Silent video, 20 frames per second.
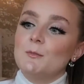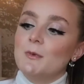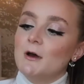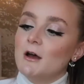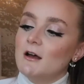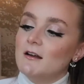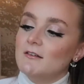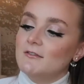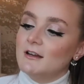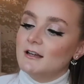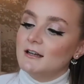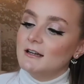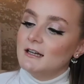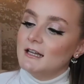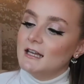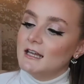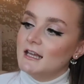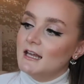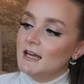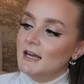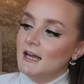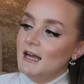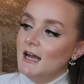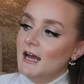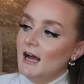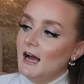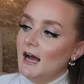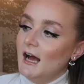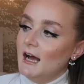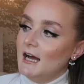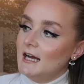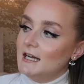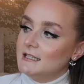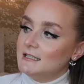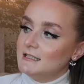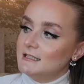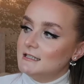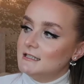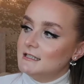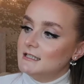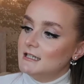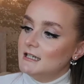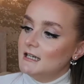perfectly, and